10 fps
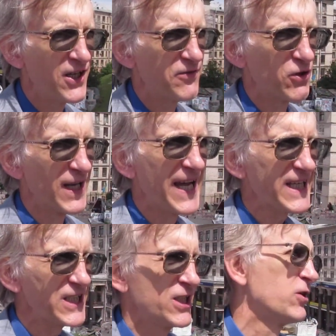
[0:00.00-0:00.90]
If you like
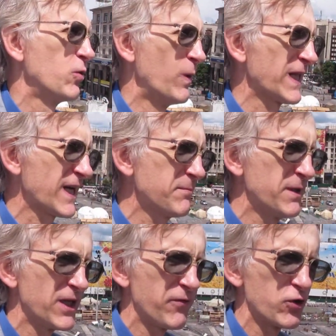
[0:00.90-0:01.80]
it, welcome.
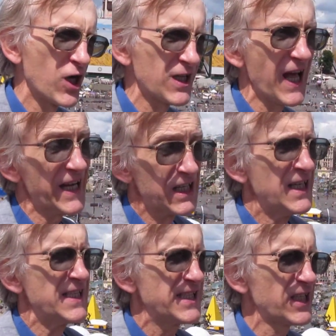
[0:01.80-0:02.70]
If you don't
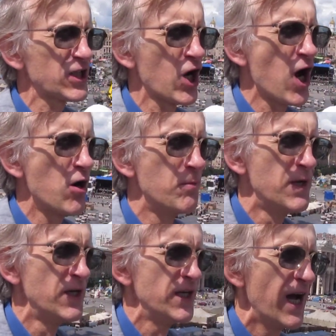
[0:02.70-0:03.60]
like, sit at
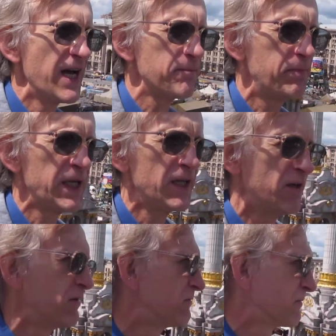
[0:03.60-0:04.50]
home and be
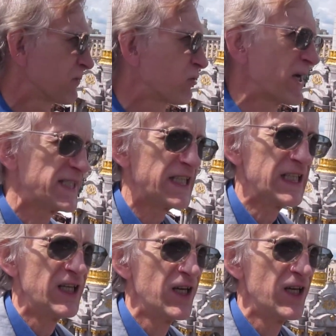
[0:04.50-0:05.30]
crazy.